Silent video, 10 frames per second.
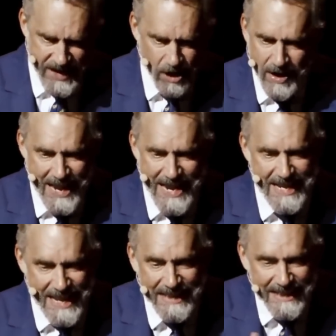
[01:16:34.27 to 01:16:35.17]
there
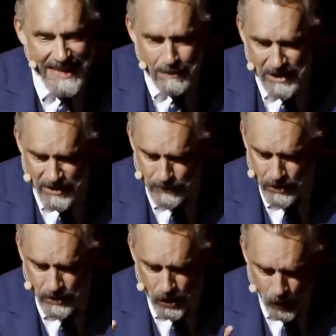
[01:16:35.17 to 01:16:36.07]
in
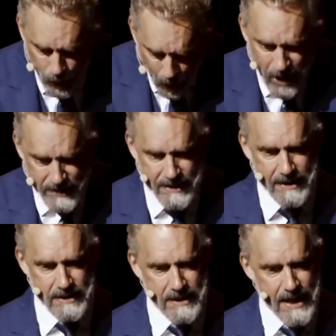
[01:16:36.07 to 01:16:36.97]
illimitable
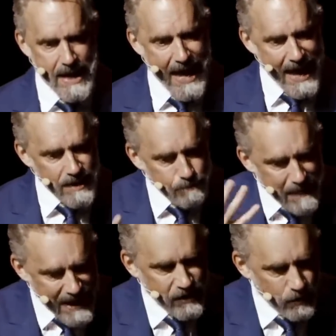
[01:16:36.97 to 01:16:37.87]
quantities and
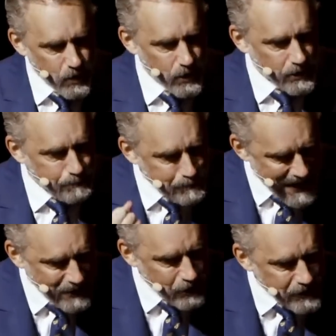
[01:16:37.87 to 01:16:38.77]
make the world
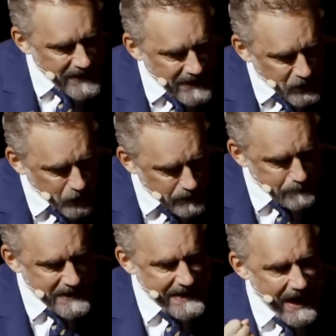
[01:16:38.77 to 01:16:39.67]
better than it
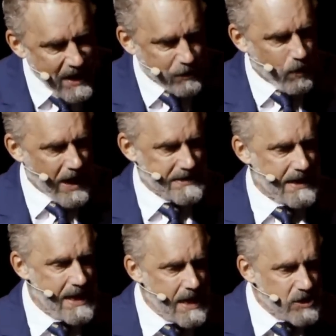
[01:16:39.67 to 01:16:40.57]
could be otherwise.
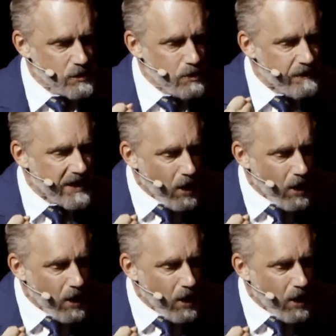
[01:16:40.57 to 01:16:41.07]
To move it